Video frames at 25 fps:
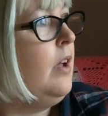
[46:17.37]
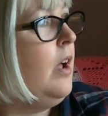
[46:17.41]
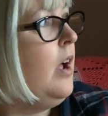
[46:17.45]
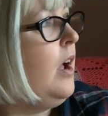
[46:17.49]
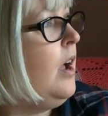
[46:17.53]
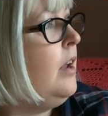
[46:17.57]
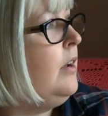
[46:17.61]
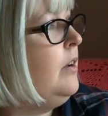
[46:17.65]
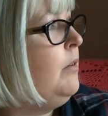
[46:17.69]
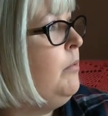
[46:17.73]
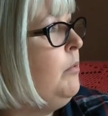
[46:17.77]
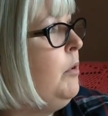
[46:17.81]

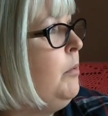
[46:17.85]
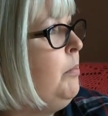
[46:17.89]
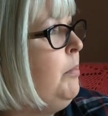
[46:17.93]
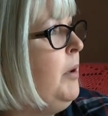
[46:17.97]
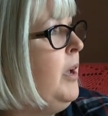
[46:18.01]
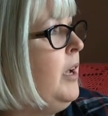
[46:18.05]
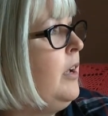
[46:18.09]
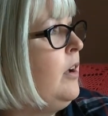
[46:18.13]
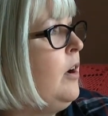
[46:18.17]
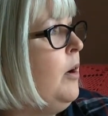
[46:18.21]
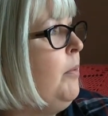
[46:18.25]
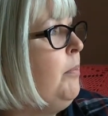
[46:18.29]
And it will
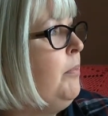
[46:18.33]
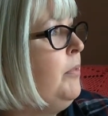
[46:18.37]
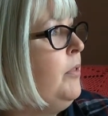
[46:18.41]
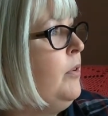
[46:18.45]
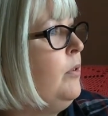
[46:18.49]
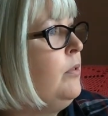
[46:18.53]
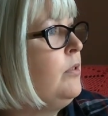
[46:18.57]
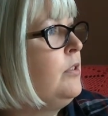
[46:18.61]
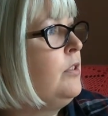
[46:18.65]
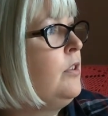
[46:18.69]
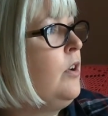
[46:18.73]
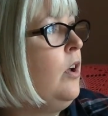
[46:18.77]
pick up
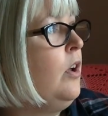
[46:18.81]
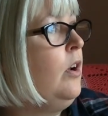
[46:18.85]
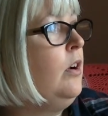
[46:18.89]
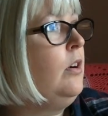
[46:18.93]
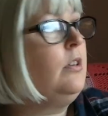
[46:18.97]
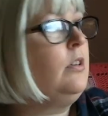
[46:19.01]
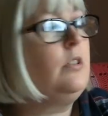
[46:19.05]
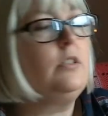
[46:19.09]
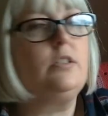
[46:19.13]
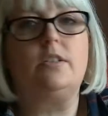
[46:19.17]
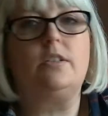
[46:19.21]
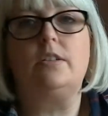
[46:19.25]
those
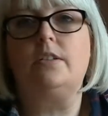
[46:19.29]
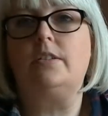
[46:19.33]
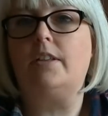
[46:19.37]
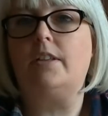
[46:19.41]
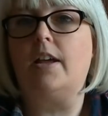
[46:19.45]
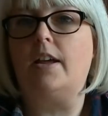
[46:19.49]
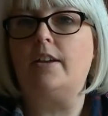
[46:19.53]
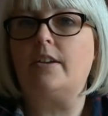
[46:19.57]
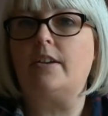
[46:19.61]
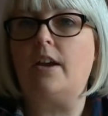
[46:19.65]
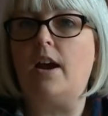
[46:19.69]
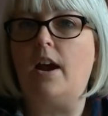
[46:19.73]
colours
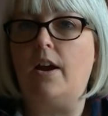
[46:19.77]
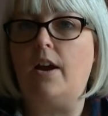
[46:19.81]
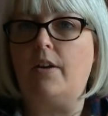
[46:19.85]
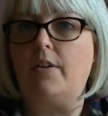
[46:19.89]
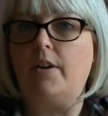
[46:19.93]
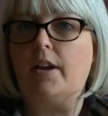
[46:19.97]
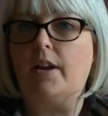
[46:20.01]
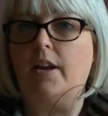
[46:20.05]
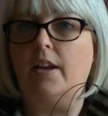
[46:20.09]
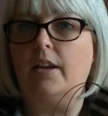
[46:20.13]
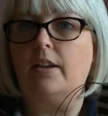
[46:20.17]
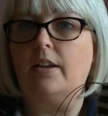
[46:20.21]
that are
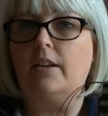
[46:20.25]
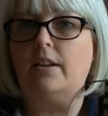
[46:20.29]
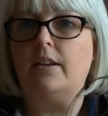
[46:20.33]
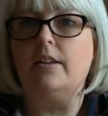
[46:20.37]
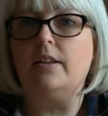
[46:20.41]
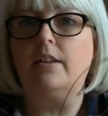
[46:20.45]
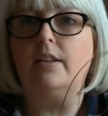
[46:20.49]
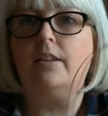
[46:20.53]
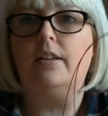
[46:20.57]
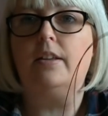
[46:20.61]
in